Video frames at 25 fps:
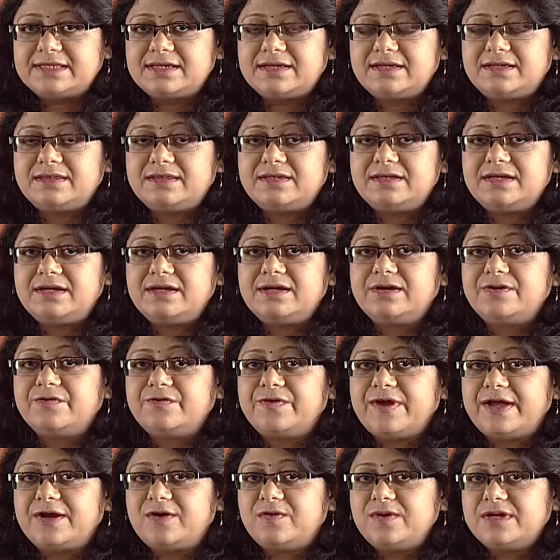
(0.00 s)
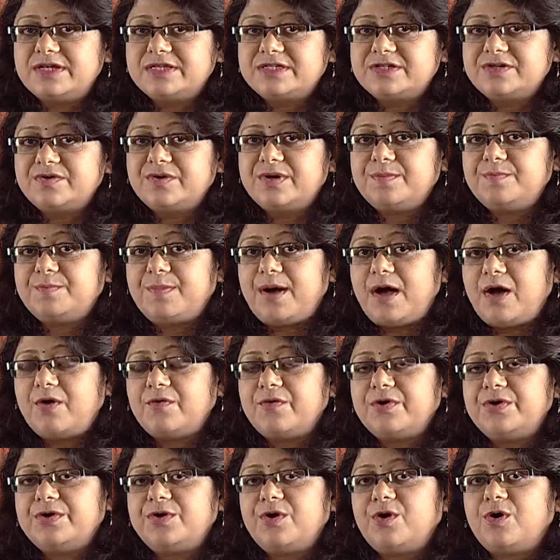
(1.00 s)
the regulatory
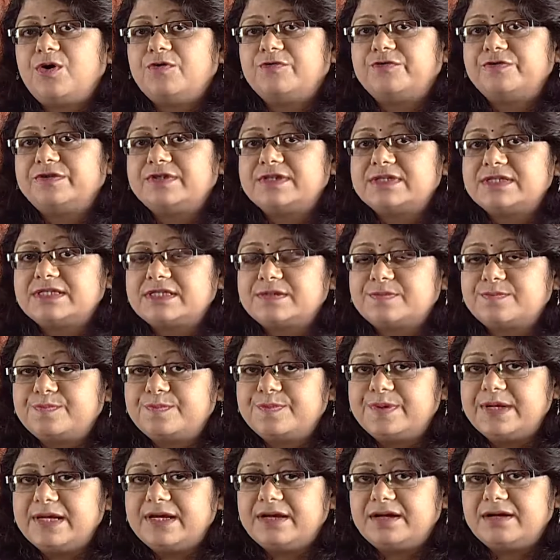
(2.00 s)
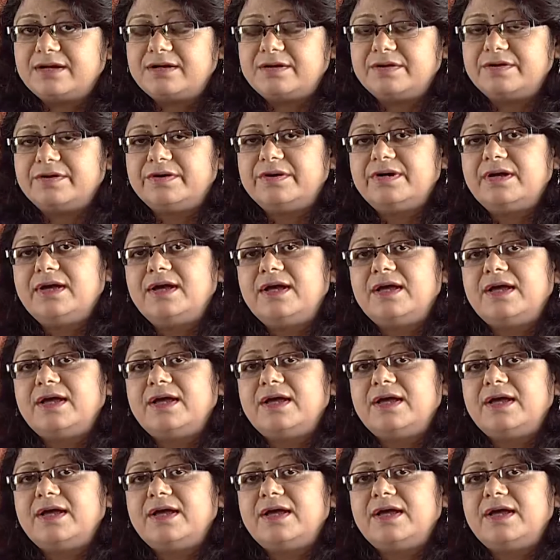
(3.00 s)
power of the Speaker